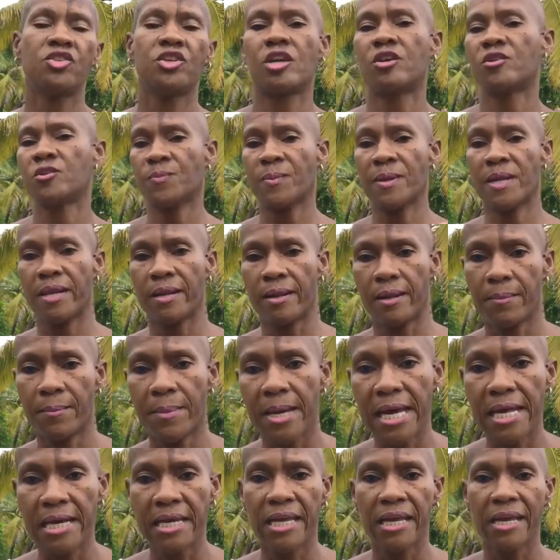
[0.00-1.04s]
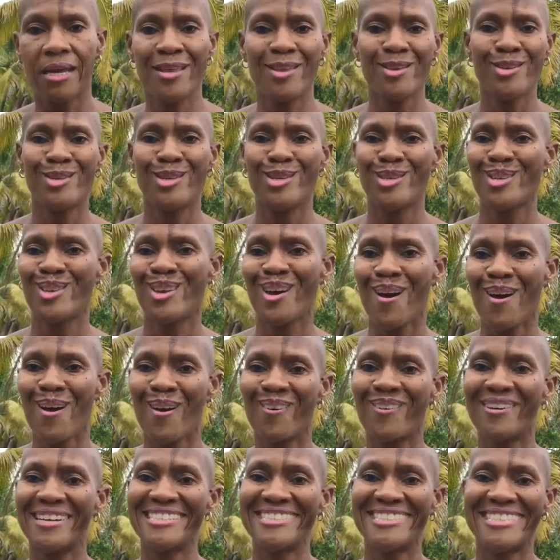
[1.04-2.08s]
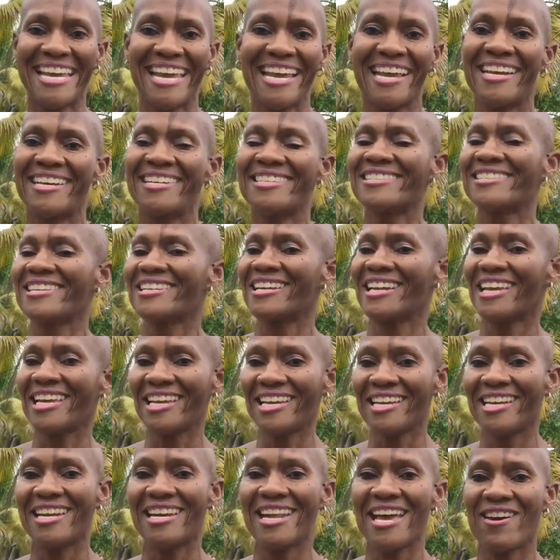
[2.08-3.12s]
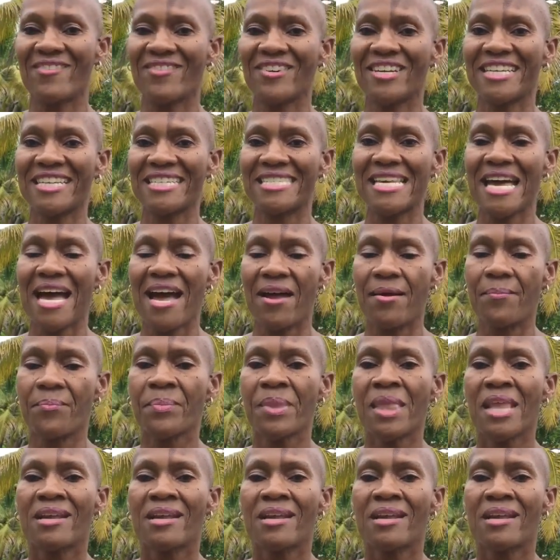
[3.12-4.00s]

You don't spend any money. You just go and dance and eat and have a good time.